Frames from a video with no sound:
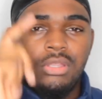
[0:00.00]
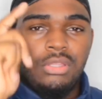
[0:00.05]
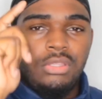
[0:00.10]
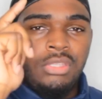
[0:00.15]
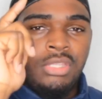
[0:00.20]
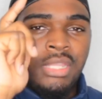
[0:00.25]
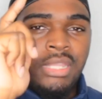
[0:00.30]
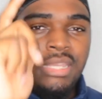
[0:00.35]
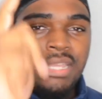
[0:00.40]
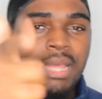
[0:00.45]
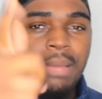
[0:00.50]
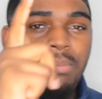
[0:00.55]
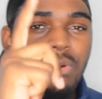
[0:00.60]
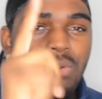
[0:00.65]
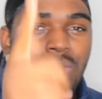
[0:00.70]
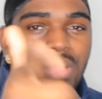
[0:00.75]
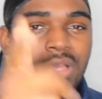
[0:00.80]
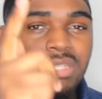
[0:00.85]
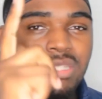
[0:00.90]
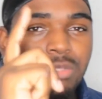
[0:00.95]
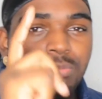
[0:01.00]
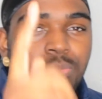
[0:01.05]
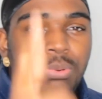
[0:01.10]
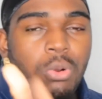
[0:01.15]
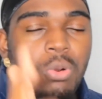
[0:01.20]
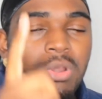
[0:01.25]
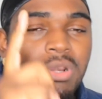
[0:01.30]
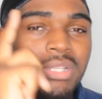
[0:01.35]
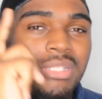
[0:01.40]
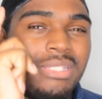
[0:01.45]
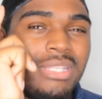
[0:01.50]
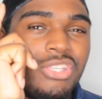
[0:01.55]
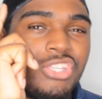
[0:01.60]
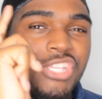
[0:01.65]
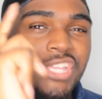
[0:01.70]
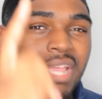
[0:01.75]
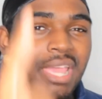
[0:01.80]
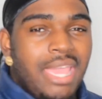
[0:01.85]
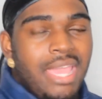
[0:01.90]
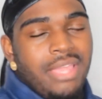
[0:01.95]
Your number one supporters is
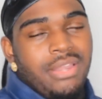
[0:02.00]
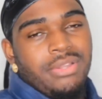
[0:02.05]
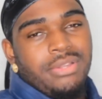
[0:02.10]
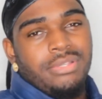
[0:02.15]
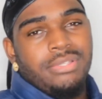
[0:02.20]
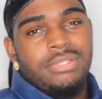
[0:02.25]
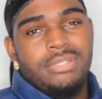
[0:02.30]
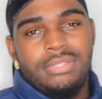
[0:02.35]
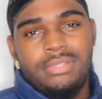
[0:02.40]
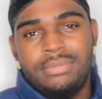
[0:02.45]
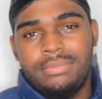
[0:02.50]
your haters.